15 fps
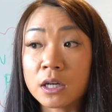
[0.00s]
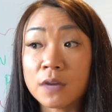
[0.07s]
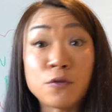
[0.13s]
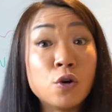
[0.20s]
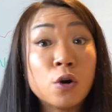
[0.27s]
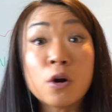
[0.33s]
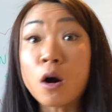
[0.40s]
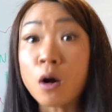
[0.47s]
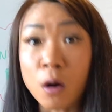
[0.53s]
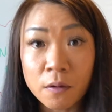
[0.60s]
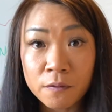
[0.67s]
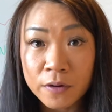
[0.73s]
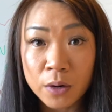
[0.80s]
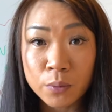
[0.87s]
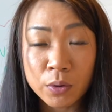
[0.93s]
if you're not
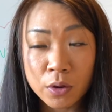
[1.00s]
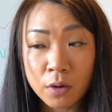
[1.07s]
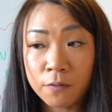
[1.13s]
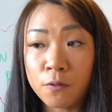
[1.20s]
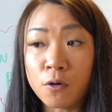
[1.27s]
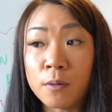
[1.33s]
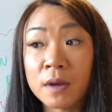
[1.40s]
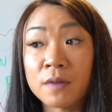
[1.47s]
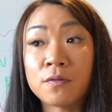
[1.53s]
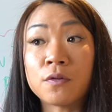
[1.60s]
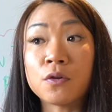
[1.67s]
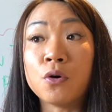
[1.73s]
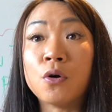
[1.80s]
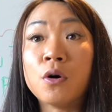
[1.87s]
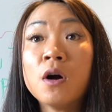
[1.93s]
confident with your form, if
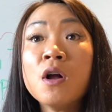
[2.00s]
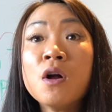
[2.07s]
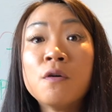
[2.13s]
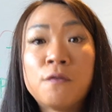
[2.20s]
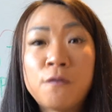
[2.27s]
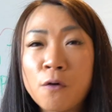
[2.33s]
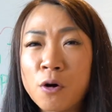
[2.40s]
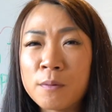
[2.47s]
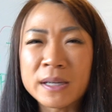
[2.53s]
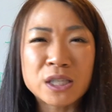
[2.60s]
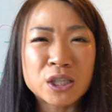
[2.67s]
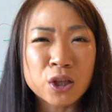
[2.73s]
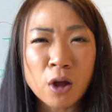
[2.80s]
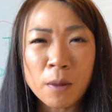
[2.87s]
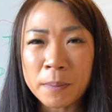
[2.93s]
your form is
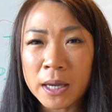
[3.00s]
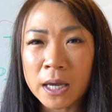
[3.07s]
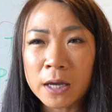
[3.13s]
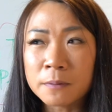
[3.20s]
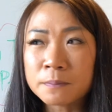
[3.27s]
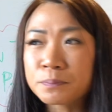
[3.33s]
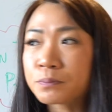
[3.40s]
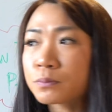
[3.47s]
sloppy